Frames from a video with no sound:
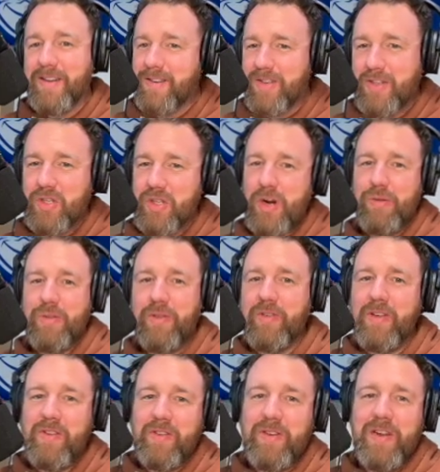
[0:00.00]
to start the
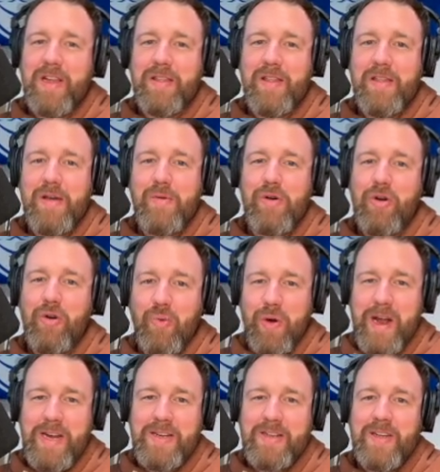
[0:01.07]
season, not that they were
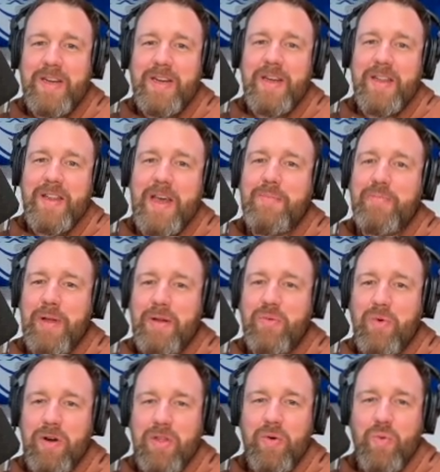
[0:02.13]
great. They played
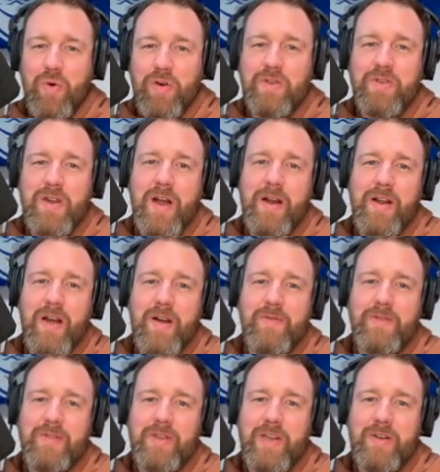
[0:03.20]
one of the worst
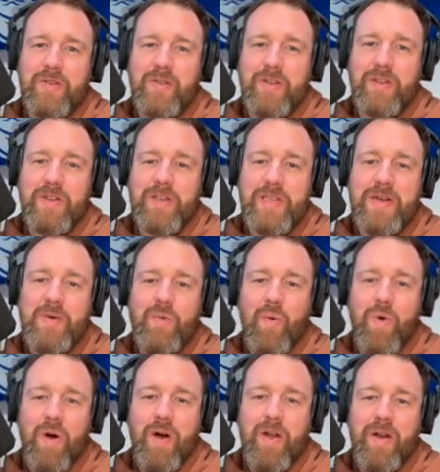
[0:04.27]
non-conference schedules in
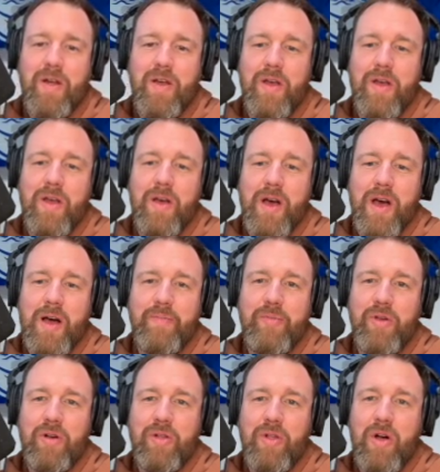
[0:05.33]
D1.
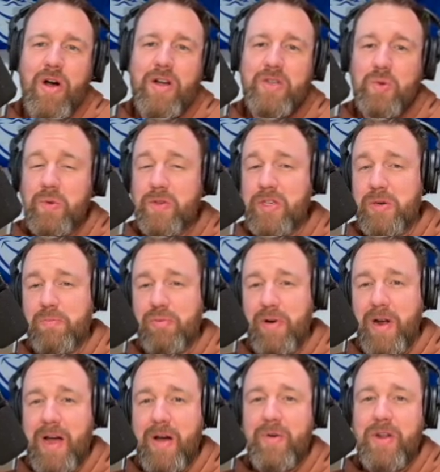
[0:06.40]
Their loss was to
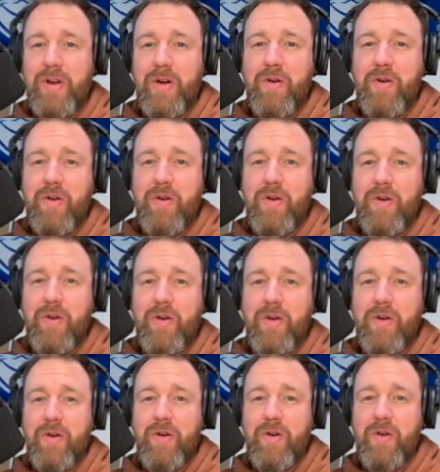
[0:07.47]
Brown in
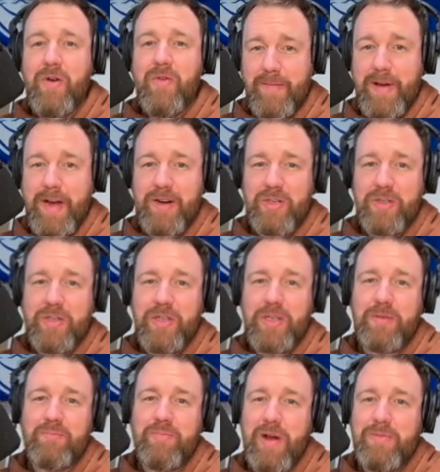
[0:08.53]
double overtime, actually.
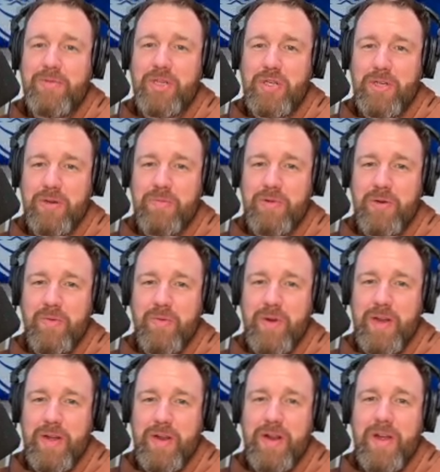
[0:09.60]
Probably should have been a win.
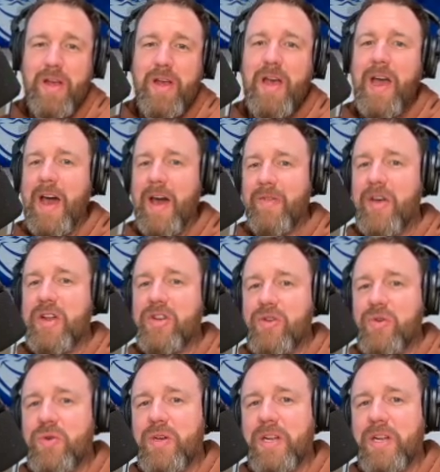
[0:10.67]
And they do get a little bit of